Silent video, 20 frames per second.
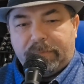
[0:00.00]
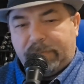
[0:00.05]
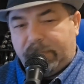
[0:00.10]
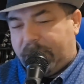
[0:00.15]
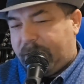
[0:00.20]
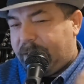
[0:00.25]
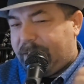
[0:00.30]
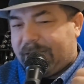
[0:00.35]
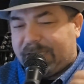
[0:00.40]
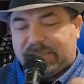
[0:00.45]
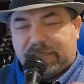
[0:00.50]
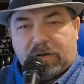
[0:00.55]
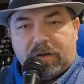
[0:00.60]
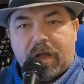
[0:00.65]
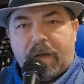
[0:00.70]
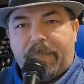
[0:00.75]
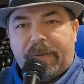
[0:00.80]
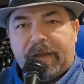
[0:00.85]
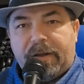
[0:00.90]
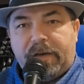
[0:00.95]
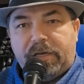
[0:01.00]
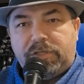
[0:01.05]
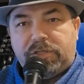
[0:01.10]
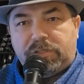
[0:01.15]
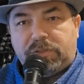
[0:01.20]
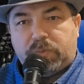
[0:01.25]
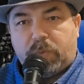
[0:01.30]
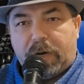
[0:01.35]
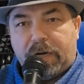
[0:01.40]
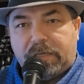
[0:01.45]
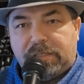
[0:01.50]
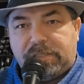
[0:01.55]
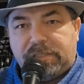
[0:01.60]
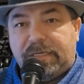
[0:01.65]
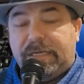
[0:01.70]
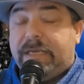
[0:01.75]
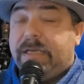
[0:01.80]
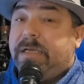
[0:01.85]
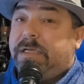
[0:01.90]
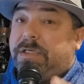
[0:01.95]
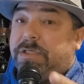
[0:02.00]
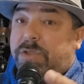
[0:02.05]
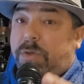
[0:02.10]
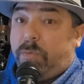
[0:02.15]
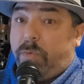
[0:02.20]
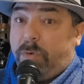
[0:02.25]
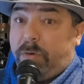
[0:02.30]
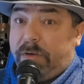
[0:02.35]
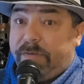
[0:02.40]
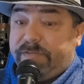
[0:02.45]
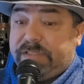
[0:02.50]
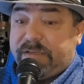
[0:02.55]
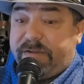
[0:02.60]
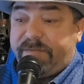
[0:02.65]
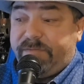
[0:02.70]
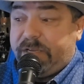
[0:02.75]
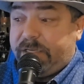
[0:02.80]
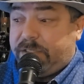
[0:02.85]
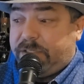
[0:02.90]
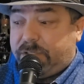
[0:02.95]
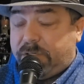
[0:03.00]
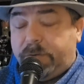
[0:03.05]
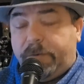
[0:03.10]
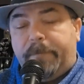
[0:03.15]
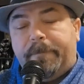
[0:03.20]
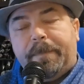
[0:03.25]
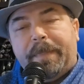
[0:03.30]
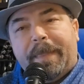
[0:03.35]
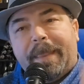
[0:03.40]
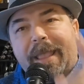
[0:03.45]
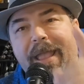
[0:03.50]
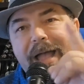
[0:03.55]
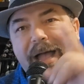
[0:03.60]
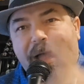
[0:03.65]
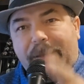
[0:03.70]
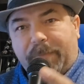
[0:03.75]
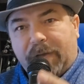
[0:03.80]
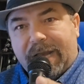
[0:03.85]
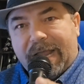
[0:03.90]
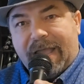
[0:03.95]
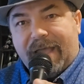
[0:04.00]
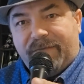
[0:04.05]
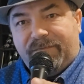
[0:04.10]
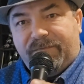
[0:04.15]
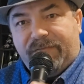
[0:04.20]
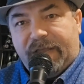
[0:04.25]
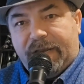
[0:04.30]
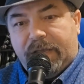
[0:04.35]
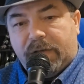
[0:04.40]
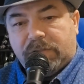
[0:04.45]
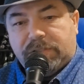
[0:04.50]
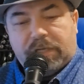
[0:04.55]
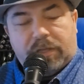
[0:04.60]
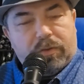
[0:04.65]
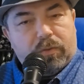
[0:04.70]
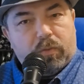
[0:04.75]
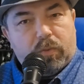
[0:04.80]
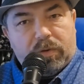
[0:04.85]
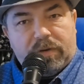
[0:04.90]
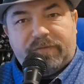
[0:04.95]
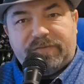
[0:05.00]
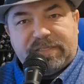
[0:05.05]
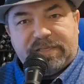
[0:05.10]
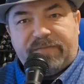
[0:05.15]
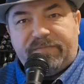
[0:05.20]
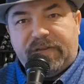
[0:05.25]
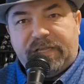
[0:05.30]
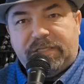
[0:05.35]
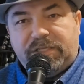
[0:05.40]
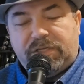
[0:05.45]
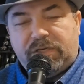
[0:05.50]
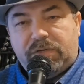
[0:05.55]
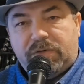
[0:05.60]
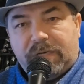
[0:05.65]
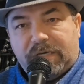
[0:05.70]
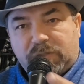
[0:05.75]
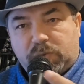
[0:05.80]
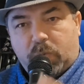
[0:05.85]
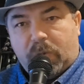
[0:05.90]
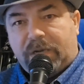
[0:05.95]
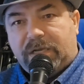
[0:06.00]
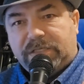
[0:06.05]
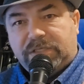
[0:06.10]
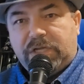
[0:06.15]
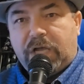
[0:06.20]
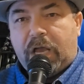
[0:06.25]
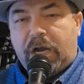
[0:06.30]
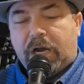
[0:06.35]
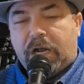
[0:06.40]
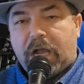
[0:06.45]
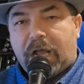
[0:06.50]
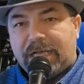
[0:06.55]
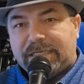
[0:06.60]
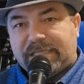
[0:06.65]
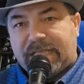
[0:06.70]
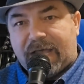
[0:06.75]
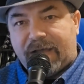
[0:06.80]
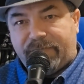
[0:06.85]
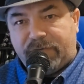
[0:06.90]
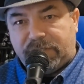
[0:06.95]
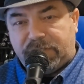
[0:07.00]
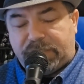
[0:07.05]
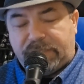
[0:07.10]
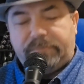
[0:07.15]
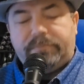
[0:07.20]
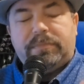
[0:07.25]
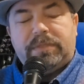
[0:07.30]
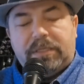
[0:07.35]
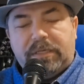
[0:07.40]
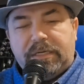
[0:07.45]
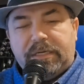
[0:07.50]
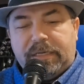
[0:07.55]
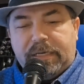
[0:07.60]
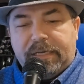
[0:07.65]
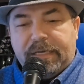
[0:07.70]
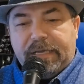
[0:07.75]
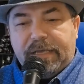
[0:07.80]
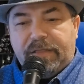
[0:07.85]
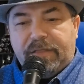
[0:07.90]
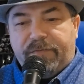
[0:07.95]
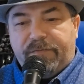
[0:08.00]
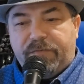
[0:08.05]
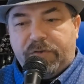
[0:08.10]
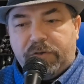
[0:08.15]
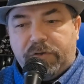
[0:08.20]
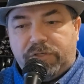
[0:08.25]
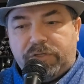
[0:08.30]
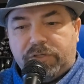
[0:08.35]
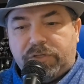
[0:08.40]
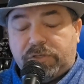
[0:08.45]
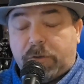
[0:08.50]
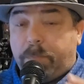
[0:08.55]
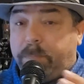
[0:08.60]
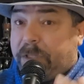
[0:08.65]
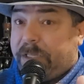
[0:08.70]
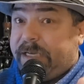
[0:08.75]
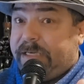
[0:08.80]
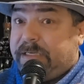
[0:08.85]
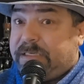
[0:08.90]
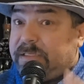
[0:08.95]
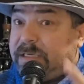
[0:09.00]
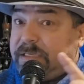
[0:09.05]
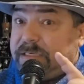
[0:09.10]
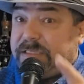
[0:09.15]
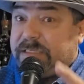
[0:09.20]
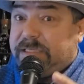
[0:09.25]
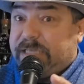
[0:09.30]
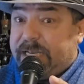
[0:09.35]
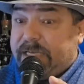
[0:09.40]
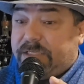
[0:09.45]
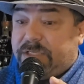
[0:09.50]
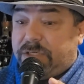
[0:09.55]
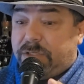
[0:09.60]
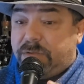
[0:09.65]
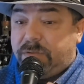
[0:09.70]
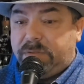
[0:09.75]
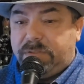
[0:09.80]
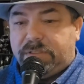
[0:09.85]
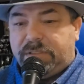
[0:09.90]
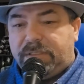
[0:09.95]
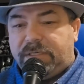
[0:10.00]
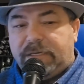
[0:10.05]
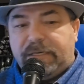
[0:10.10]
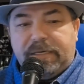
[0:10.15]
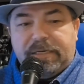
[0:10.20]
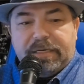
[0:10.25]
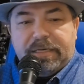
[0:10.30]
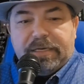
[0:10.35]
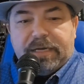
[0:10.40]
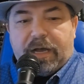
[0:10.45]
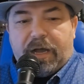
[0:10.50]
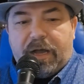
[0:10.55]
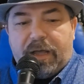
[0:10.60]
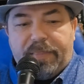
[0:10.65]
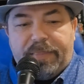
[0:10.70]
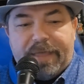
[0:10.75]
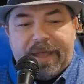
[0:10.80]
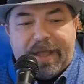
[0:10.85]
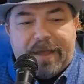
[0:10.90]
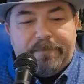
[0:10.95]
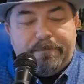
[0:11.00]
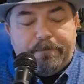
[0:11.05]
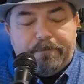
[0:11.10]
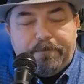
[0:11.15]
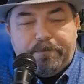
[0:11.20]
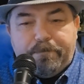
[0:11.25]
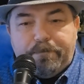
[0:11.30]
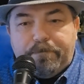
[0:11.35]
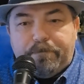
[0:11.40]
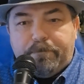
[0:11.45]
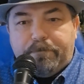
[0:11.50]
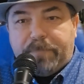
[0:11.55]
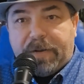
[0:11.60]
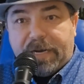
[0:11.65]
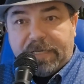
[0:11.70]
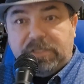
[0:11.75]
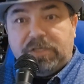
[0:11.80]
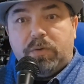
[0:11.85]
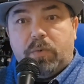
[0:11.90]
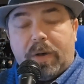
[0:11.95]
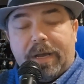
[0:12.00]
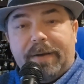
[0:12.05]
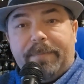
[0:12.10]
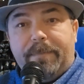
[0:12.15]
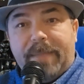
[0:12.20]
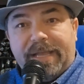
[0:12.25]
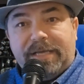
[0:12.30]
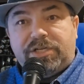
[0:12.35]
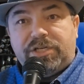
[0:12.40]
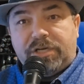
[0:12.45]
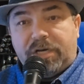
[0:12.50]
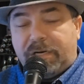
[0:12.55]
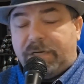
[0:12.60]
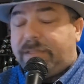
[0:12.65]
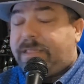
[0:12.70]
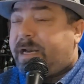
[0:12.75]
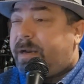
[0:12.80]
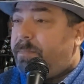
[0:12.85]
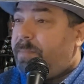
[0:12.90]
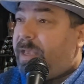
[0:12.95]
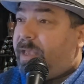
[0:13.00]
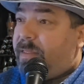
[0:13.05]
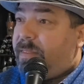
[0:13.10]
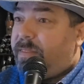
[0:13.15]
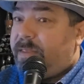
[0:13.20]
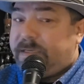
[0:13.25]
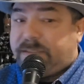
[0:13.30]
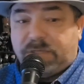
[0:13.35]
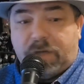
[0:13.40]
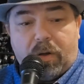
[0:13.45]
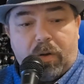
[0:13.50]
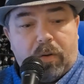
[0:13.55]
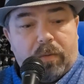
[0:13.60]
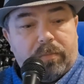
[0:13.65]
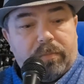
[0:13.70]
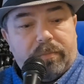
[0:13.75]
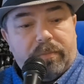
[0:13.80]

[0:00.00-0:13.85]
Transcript: That's how compound interest works. It's the rule of 72. I'm going to have videos on the rule of 72 as well as dollar cost averaging in the future. So please stay tuned on that. But I do want to make sure that I'm hitting this home.